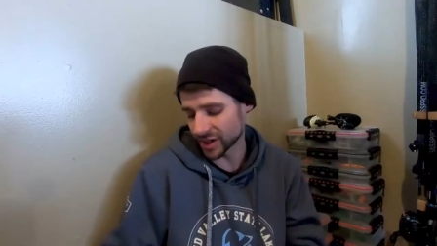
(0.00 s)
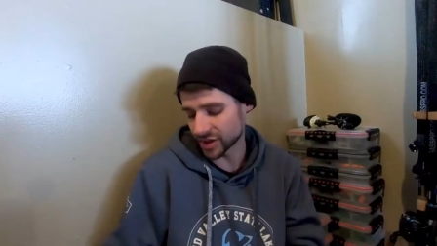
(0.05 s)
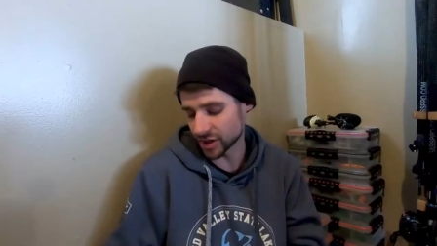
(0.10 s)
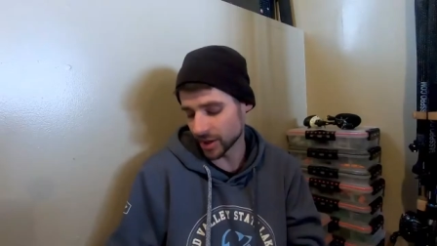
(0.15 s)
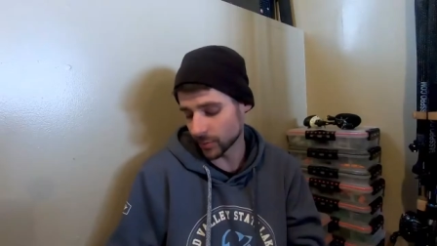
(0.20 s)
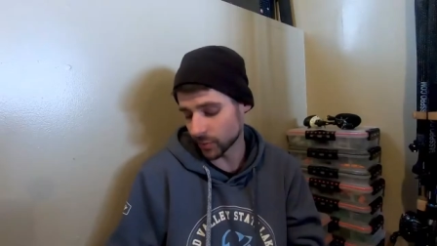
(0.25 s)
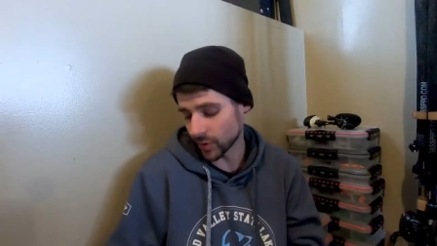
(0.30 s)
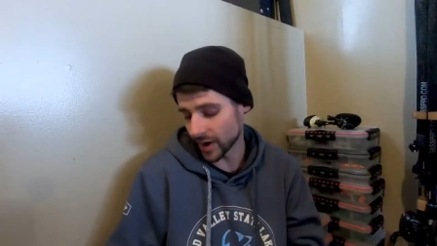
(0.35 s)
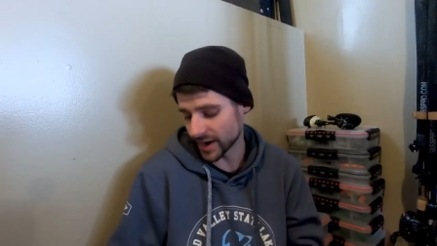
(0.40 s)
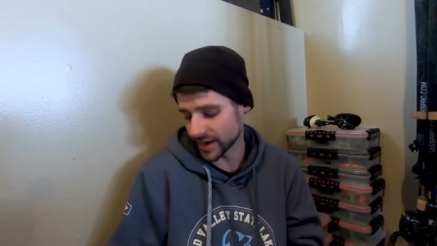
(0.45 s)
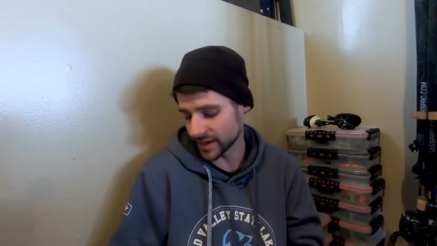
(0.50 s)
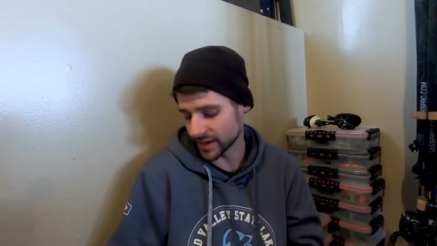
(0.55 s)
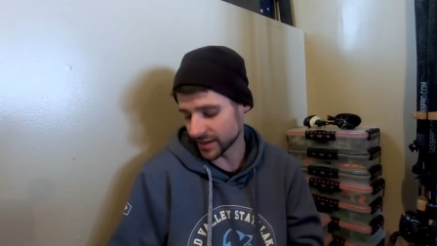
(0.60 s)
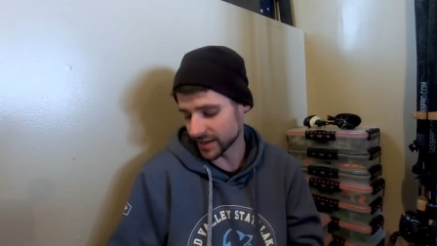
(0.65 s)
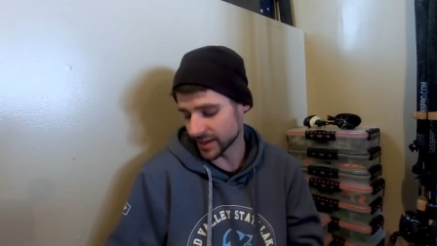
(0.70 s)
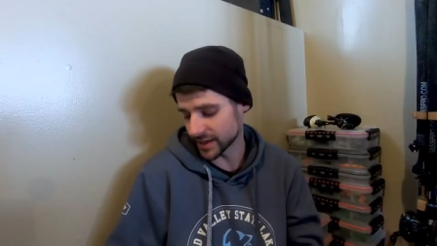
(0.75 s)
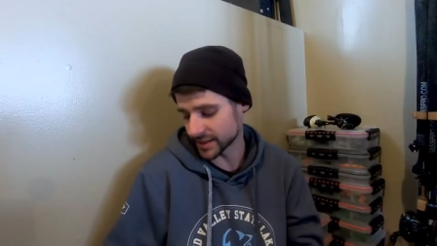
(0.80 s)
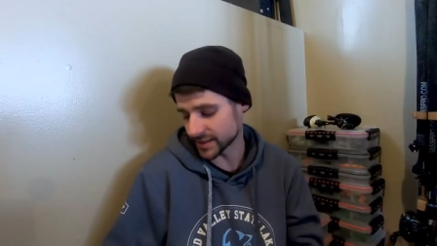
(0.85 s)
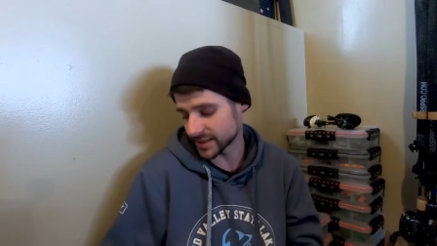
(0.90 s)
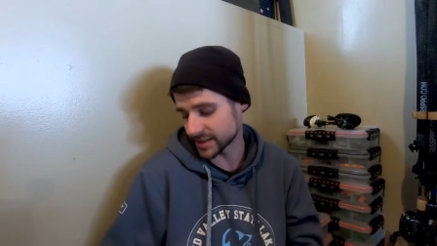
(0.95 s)
gonna jump right into
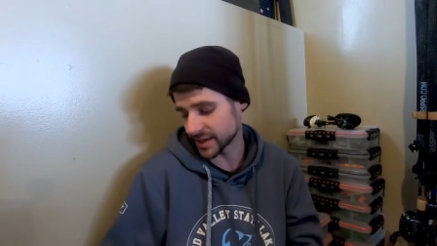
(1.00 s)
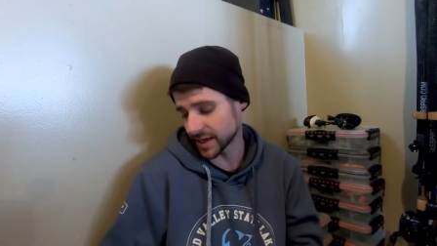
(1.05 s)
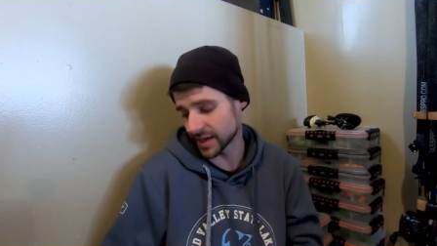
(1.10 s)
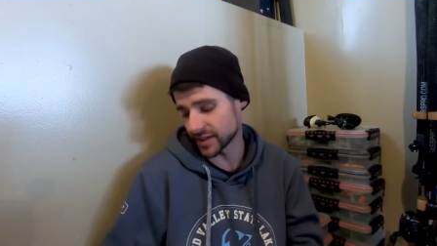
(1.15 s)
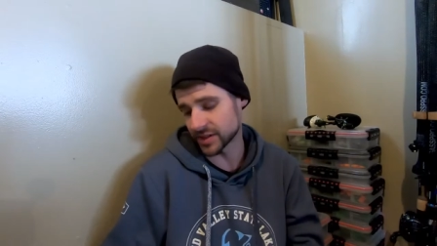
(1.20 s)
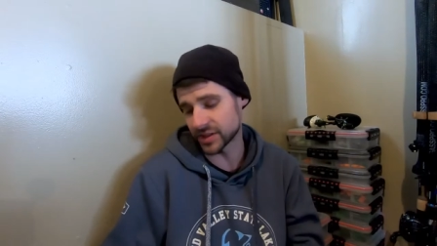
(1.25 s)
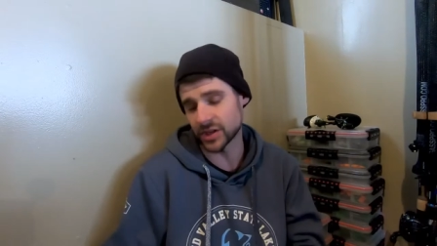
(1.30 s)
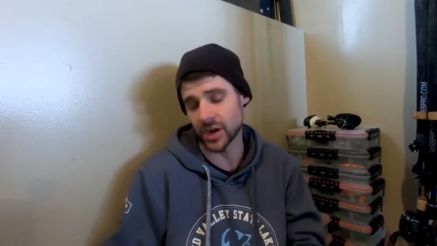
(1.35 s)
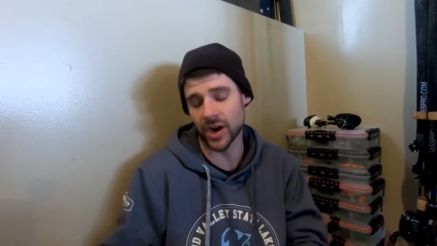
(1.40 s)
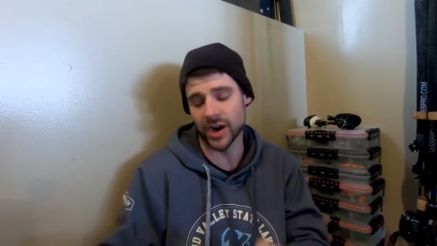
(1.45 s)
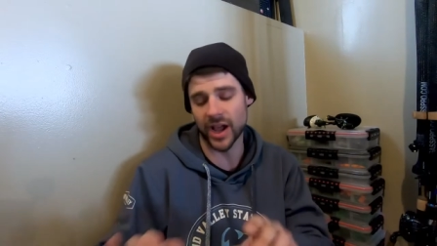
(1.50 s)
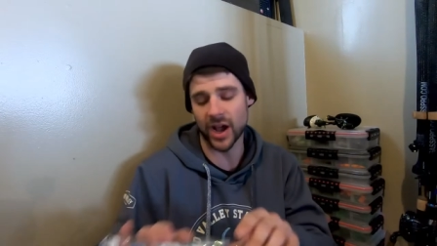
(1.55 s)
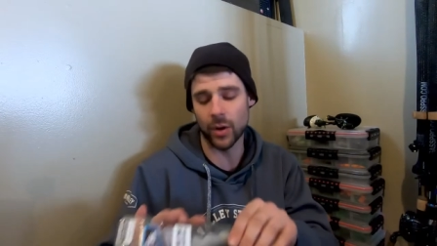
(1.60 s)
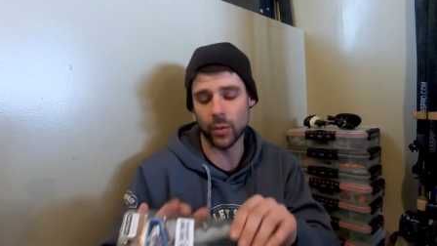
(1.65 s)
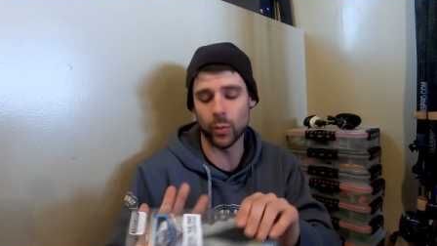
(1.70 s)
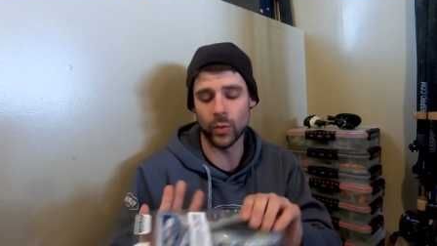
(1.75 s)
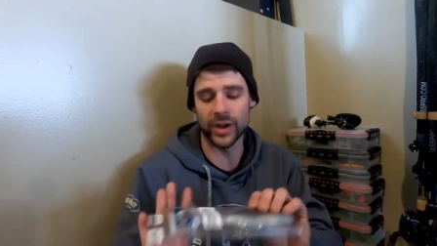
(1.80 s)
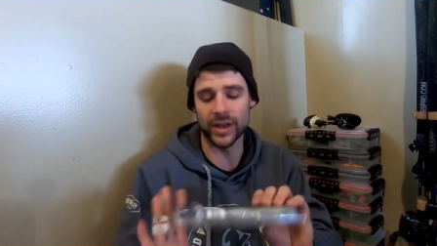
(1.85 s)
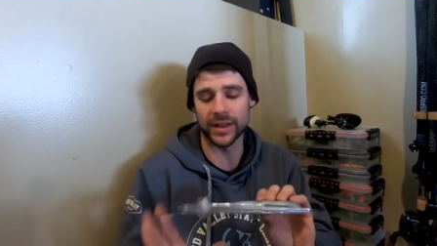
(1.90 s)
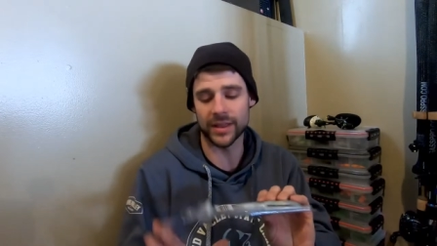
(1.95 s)
this and start out
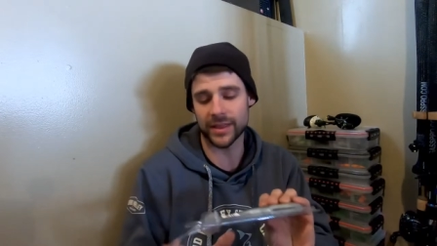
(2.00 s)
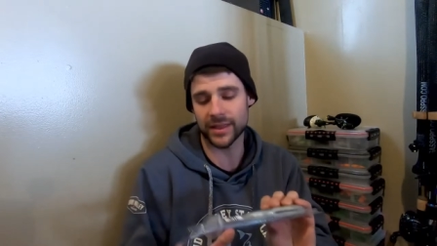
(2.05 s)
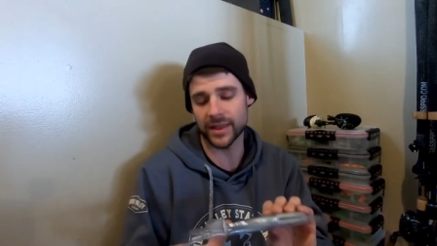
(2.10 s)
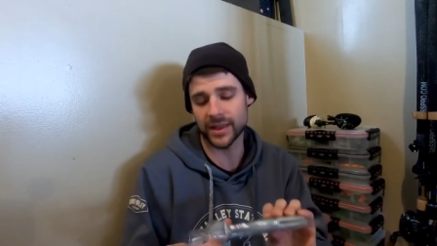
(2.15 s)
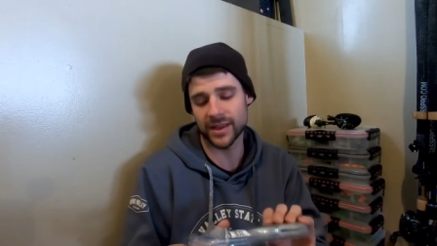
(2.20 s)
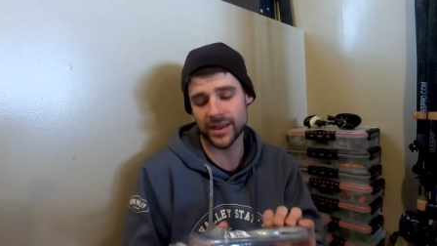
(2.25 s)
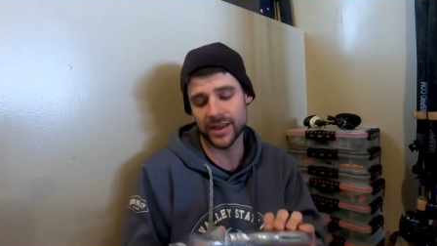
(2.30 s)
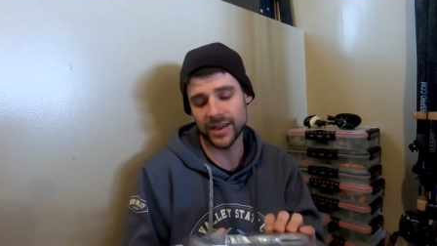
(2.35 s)
with